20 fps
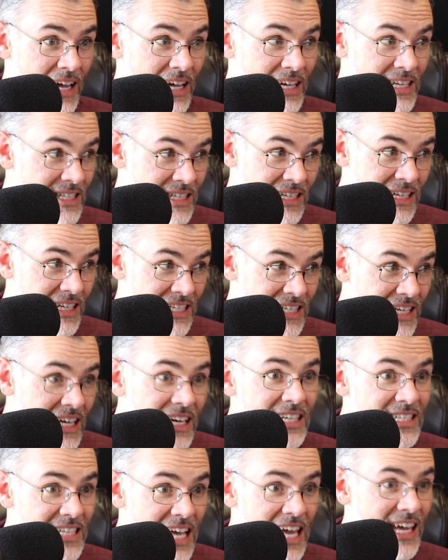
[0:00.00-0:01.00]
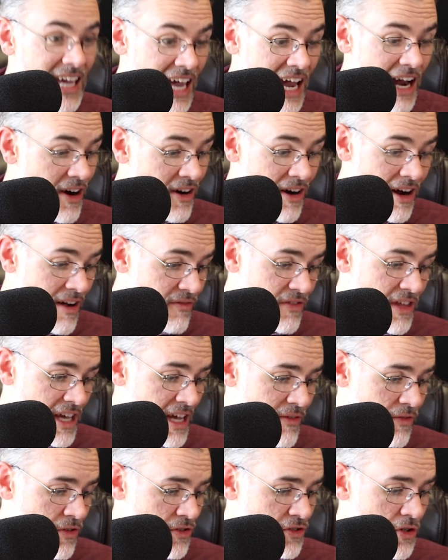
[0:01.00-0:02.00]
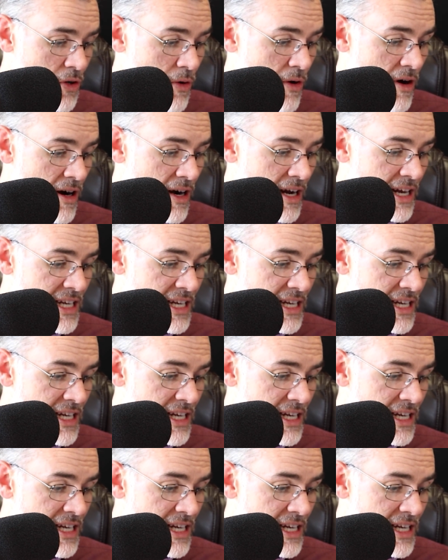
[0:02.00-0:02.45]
He's going to take care of the evildoer.